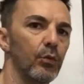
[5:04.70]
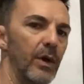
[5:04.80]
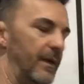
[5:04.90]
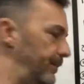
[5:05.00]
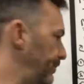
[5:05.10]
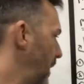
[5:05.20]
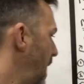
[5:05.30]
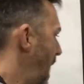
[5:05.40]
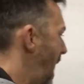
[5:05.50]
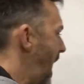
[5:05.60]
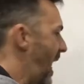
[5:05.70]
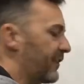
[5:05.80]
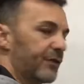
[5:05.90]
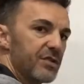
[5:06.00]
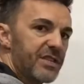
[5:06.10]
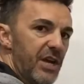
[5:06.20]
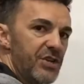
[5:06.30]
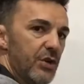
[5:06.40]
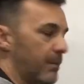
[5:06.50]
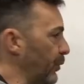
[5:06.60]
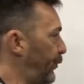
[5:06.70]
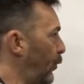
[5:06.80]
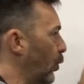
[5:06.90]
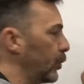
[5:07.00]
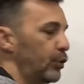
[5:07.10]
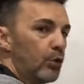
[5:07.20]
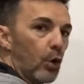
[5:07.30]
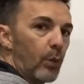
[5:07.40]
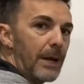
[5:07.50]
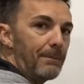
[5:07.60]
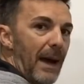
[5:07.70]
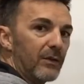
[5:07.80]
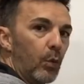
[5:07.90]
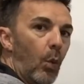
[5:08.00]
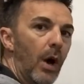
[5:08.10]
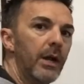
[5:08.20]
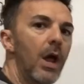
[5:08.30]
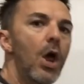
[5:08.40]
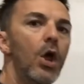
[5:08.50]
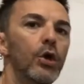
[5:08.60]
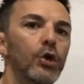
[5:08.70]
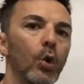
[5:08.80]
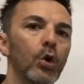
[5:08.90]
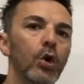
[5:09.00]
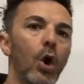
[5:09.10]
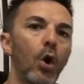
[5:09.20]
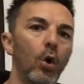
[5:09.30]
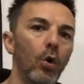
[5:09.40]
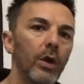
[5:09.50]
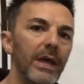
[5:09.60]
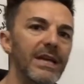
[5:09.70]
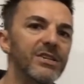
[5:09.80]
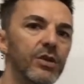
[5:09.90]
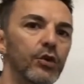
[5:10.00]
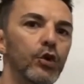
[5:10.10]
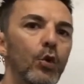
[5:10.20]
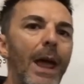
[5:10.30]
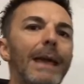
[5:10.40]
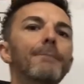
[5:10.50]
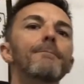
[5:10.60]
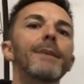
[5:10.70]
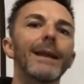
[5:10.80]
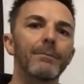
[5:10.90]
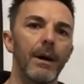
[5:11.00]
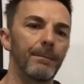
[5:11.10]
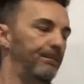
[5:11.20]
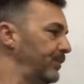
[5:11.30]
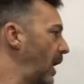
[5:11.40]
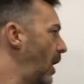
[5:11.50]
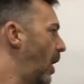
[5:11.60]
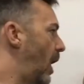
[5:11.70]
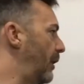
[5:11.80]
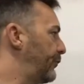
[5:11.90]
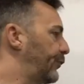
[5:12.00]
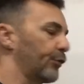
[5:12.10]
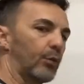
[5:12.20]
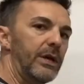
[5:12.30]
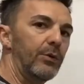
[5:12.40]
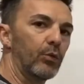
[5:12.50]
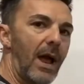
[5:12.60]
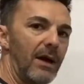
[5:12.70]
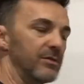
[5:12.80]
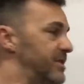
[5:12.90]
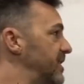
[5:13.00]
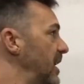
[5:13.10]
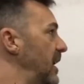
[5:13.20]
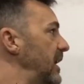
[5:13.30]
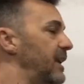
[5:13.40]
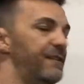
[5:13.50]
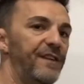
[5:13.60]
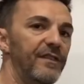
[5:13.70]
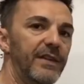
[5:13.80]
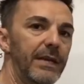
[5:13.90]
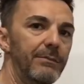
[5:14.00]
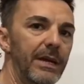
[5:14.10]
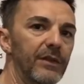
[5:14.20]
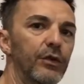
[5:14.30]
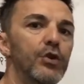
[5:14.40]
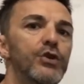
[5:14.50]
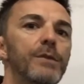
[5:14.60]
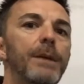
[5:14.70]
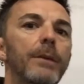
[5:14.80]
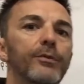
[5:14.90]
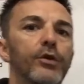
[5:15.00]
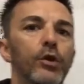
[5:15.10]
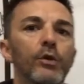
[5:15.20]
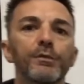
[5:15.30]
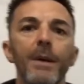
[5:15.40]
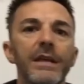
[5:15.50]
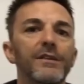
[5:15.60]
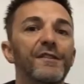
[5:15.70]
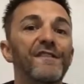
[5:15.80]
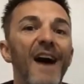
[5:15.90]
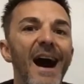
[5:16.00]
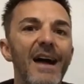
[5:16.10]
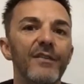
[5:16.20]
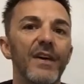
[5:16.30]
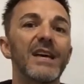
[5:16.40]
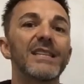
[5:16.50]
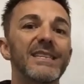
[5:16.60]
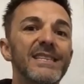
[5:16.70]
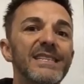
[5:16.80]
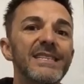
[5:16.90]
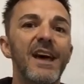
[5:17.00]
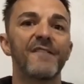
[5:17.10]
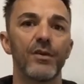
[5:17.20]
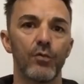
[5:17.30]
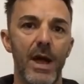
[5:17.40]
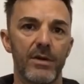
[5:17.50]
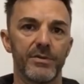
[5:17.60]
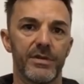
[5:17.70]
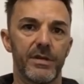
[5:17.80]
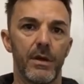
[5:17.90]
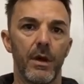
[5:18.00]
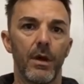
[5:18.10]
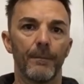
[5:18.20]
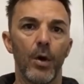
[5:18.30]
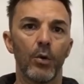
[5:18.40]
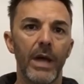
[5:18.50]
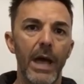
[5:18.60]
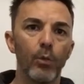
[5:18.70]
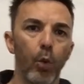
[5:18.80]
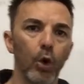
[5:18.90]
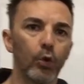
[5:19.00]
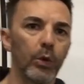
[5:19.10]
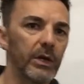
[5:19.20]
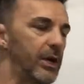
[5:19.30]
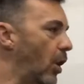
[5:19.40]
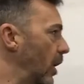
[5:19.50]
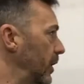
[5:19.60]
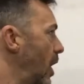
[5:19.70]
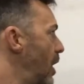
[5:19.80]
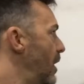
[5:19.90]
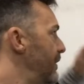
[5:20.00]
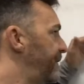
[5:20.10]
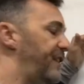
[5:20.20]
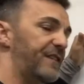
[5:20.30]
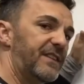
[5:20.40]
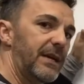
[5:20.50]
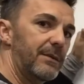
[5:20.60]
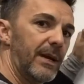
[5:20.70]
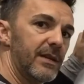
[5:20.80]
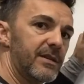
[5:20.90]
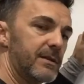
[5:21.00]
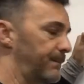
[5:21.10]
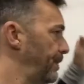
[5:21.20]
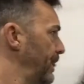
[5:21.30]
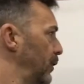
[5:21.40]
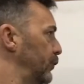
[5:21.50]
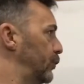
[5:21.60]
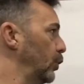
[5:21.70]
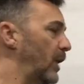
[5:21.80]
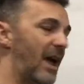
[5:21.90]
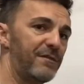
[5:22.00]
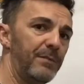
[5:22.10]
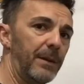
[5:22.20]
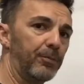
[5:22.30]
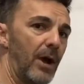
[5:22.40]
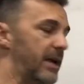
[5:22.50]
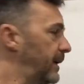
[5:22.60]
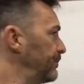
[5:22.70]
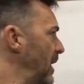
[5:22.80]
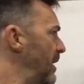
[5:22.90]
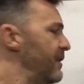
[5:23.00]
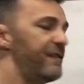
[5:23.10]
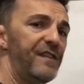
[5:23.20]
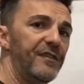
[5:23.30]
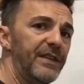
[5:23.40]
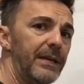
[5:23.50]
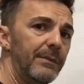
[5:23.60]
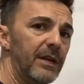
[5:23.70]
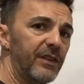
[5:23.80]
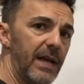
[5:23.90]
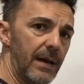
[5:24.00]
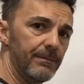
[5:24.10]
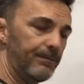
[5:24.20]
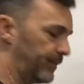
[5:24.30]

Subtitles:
rhythm. After station number 4, you go right back to 1. Your goal is to do a minimum of 3 rounds in 15 minutes. You should be able to do as many as 5 to 7 rounds. Okay, work really hard. 15 minutes, 2.5-minute break, 15 minutes again.